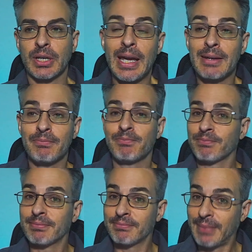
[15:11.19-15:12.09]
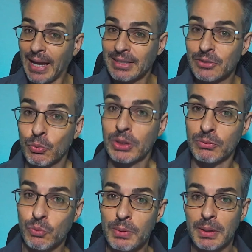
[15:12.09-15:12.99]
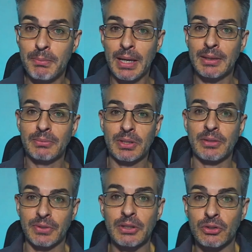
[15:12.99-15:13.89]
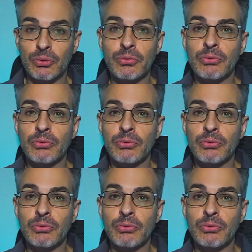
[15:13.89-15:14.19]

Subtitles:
And that's what women made themselves into,